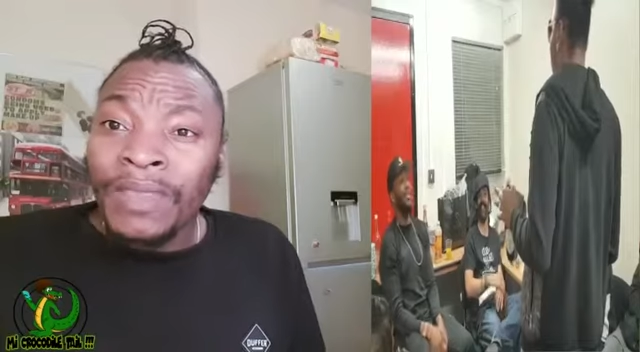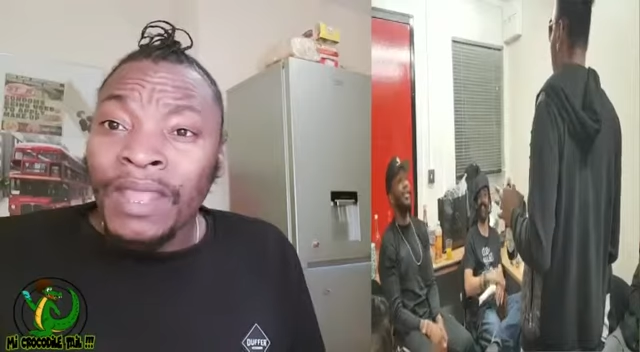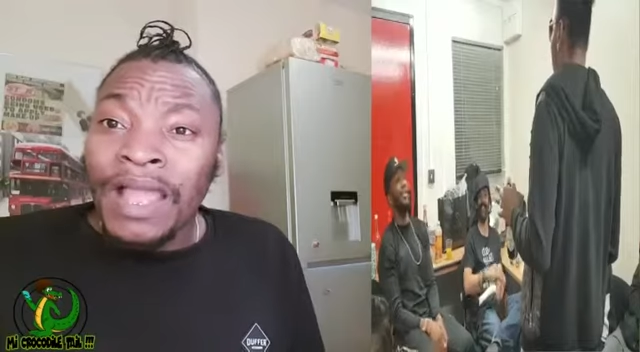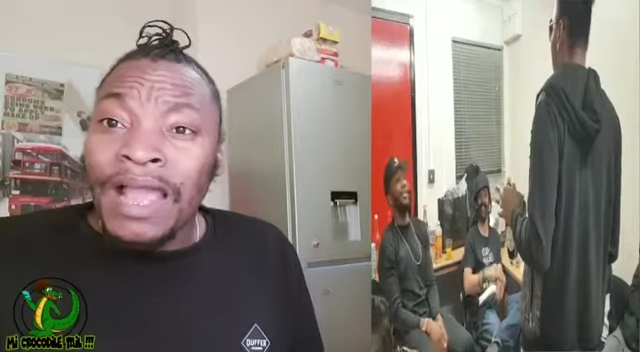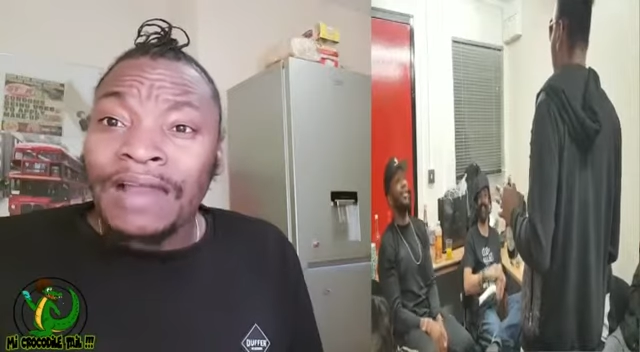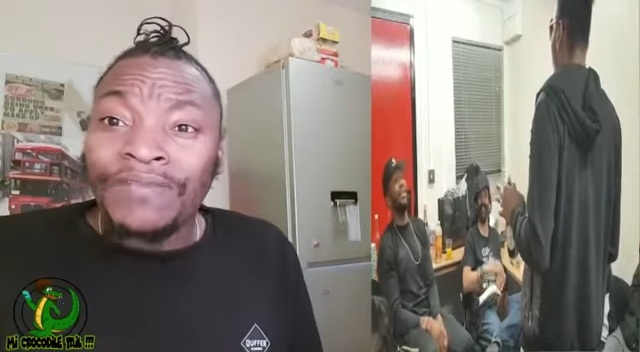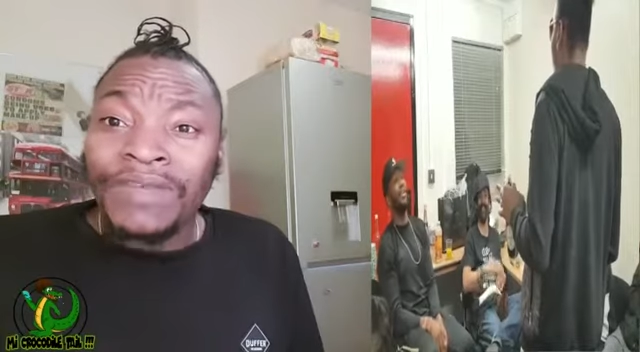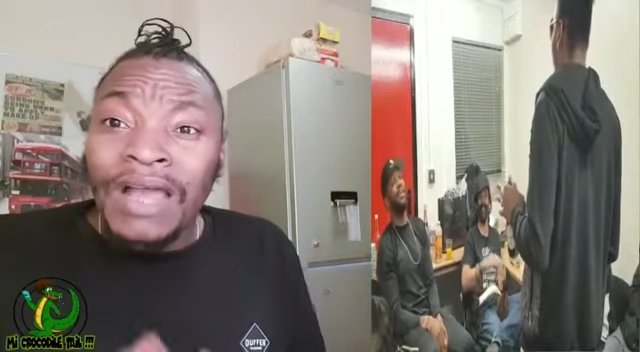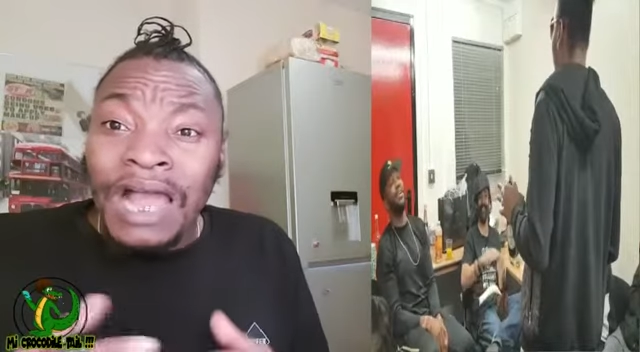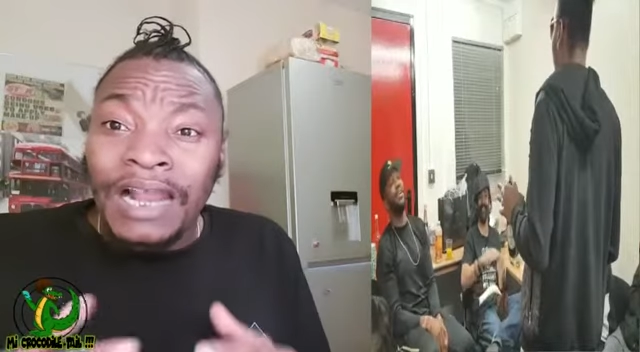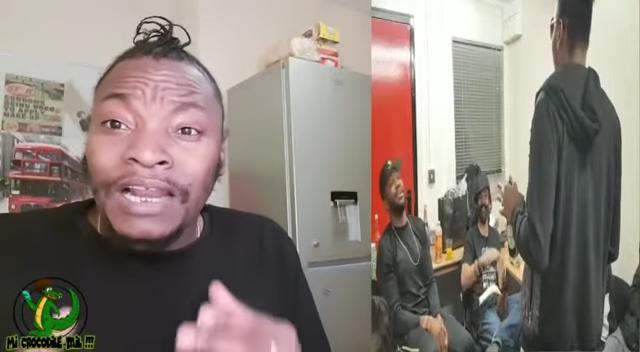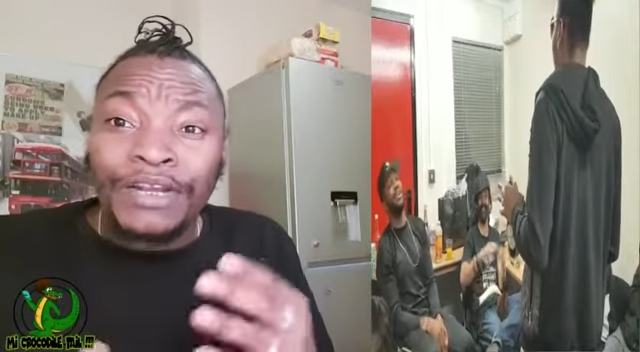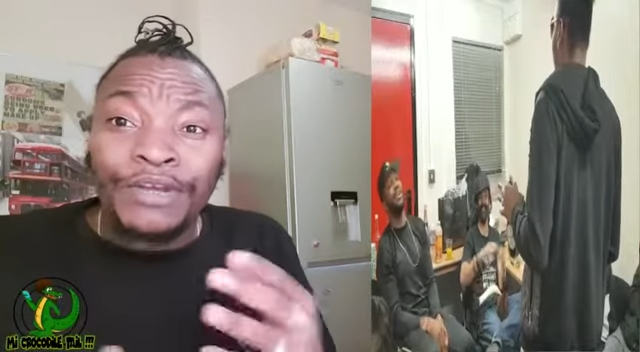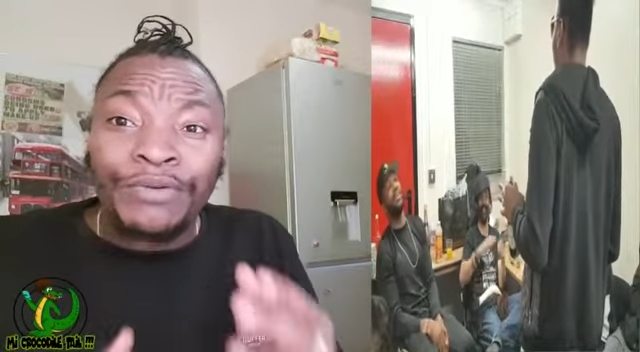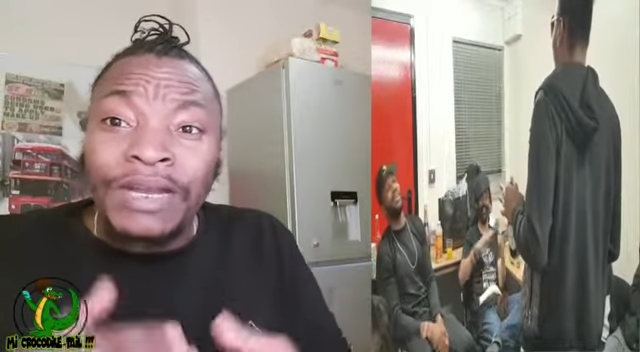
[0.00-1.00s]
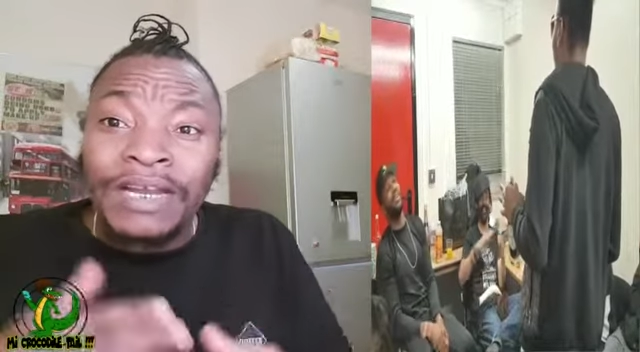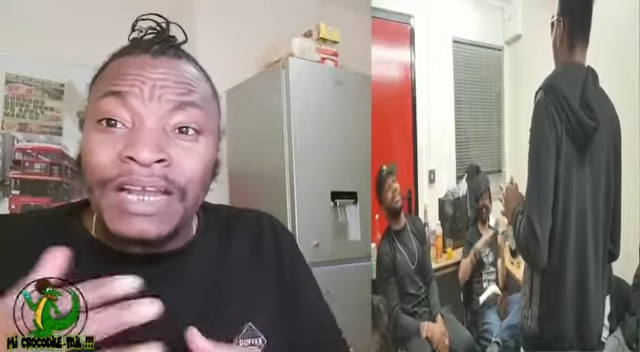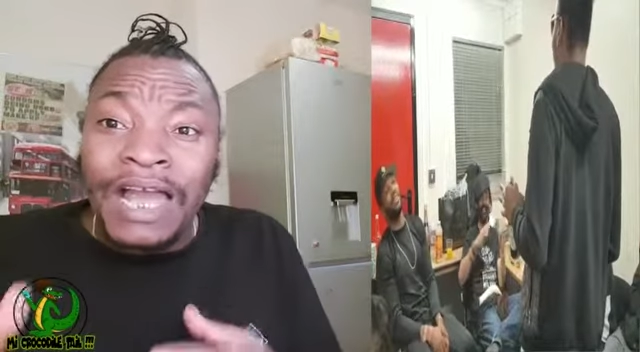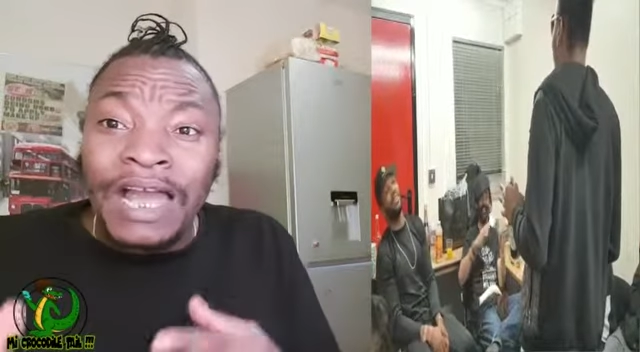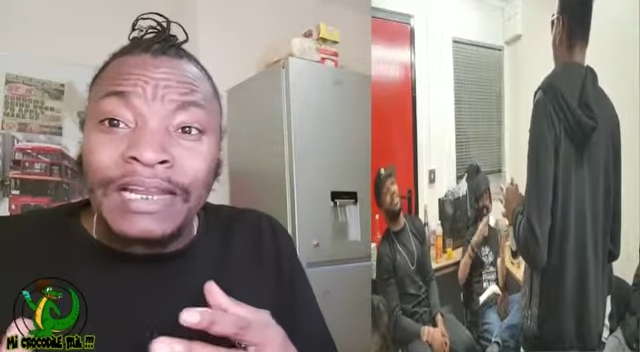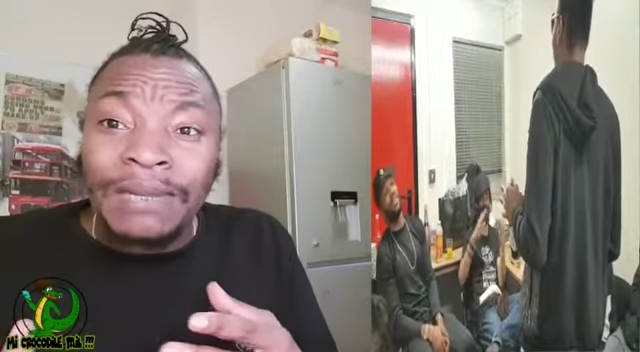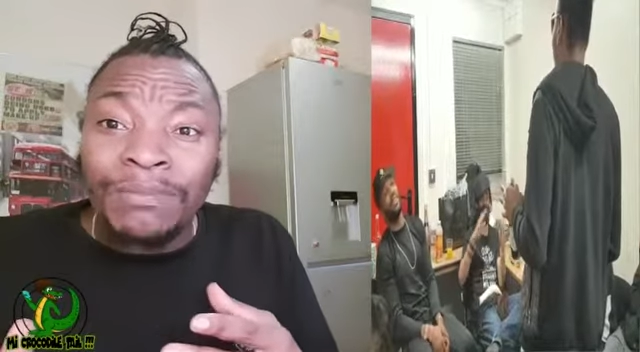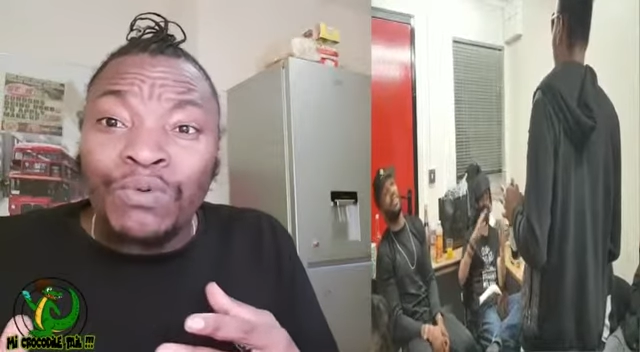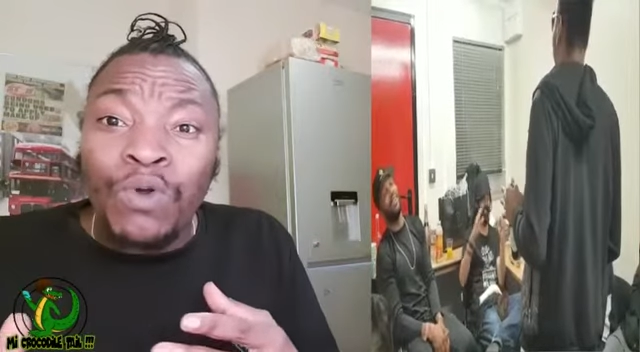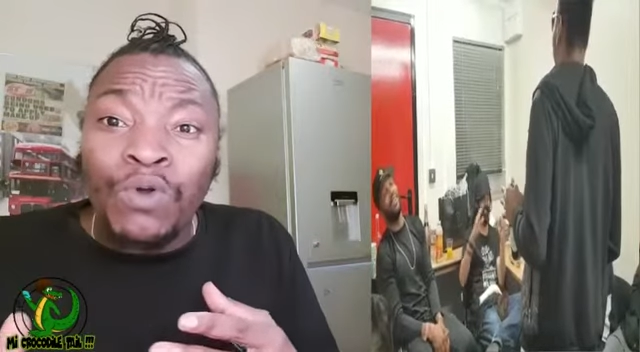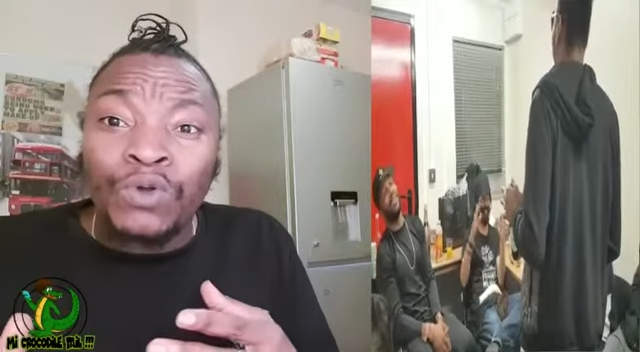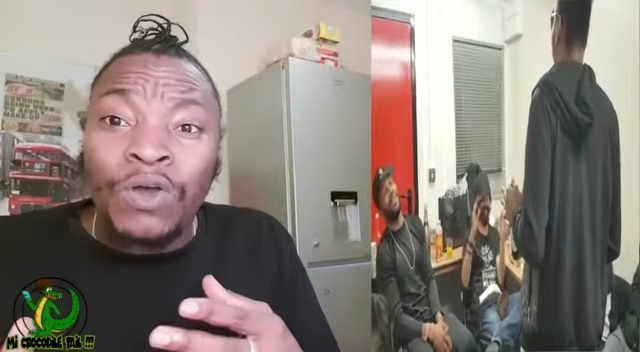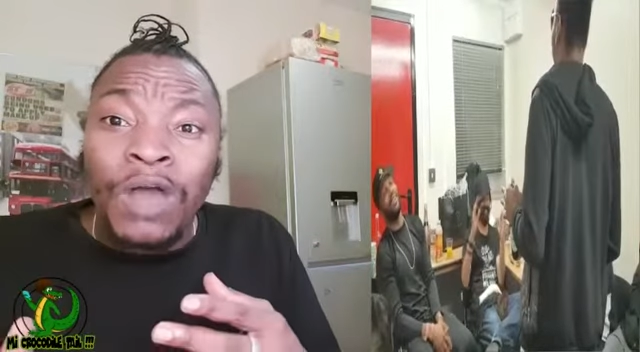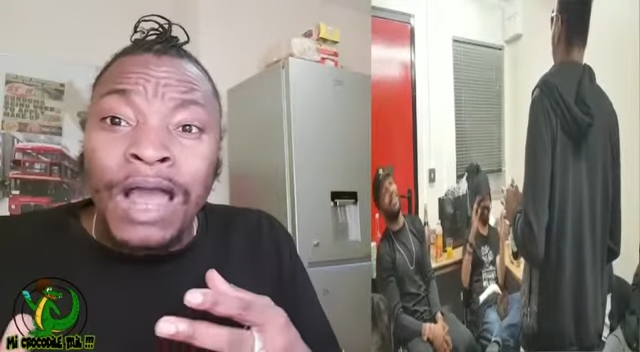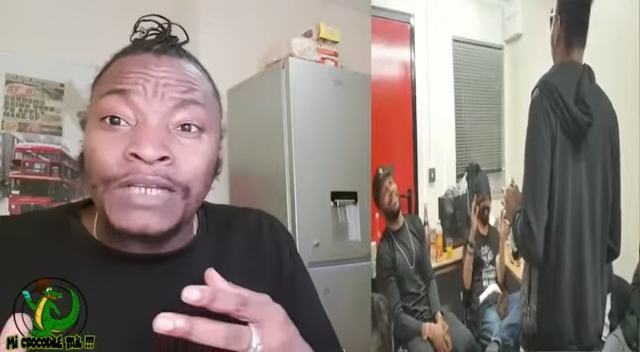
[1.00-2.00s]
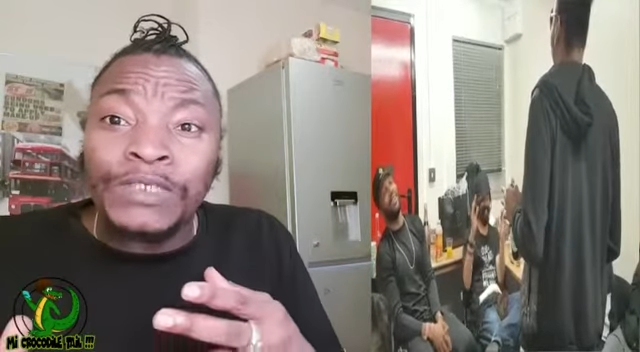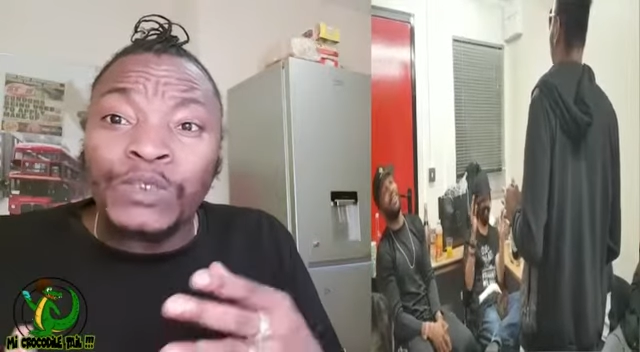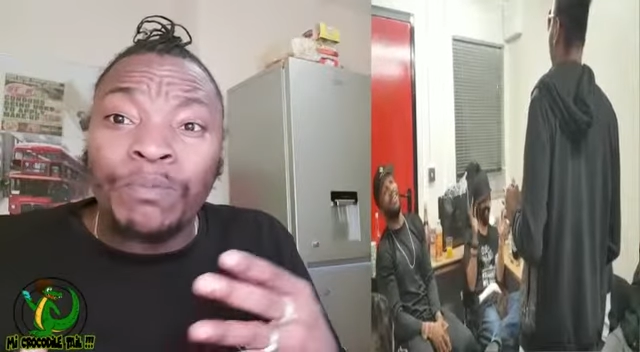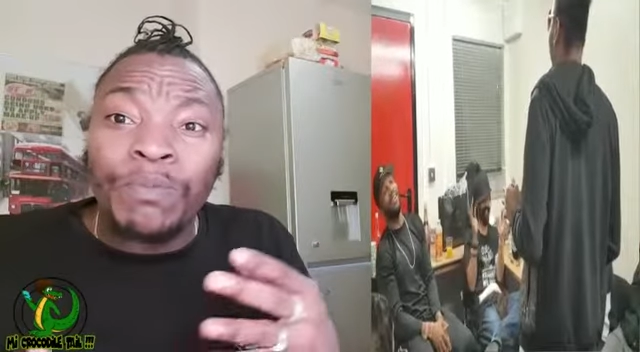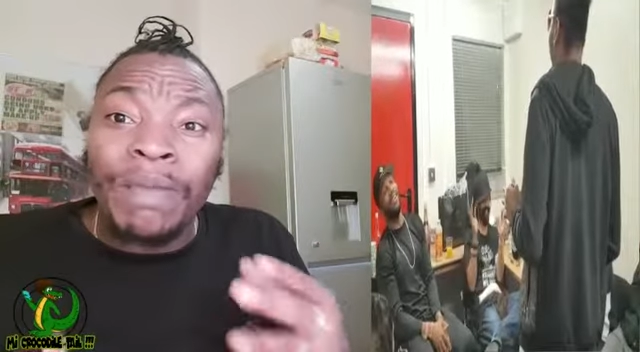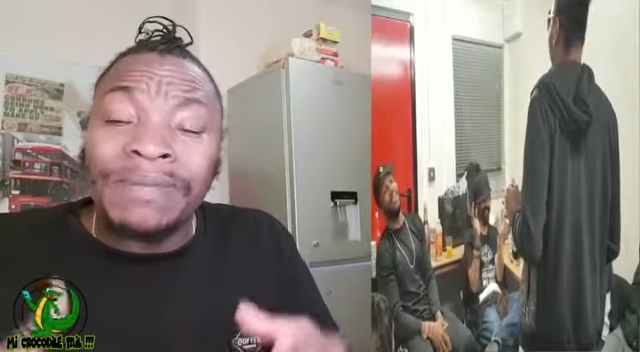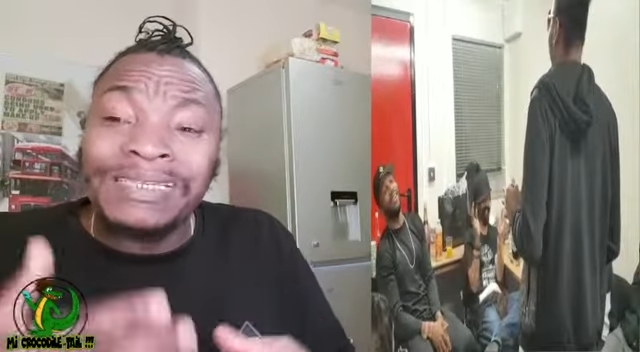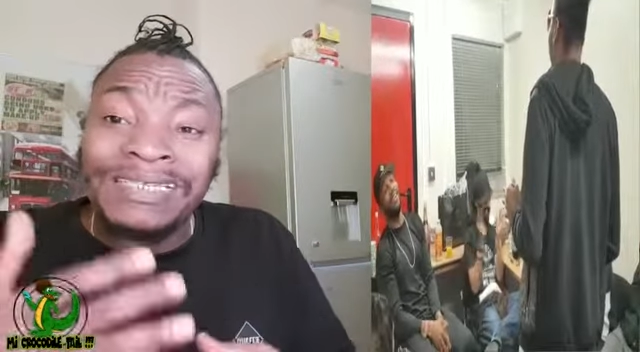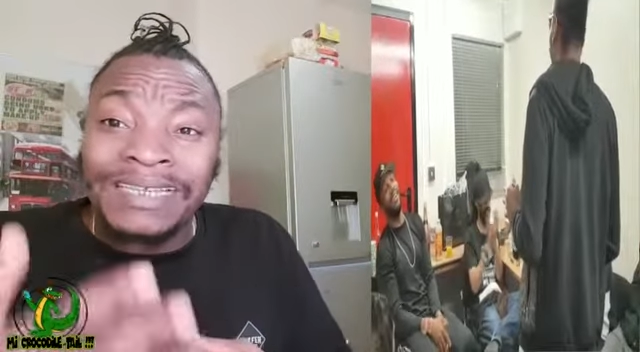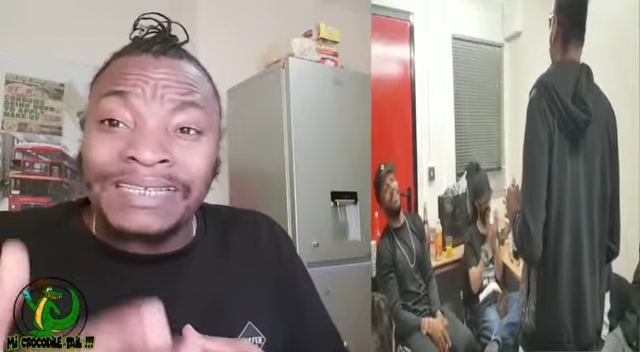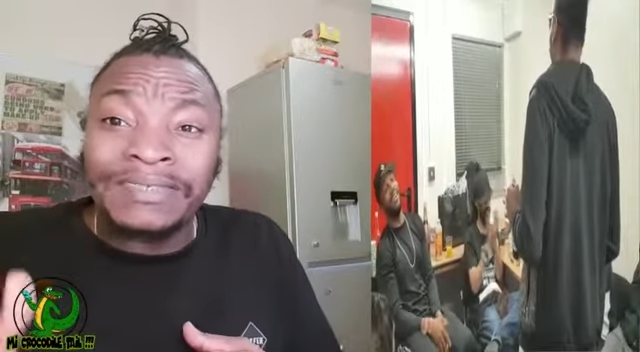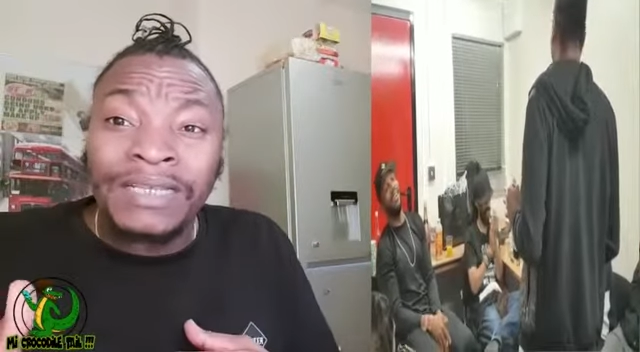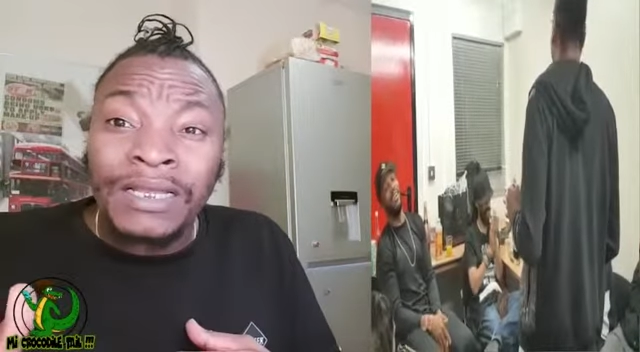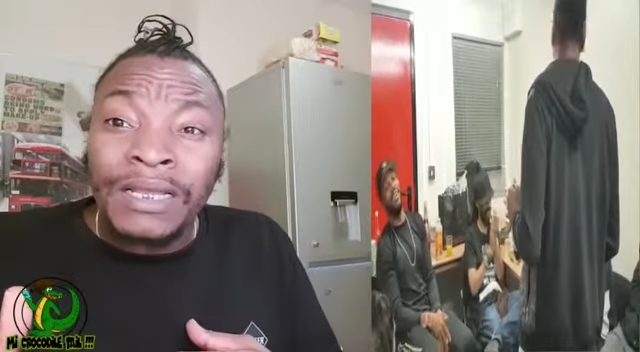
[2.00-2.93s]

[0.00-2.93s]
And for all of the record, them who know also better set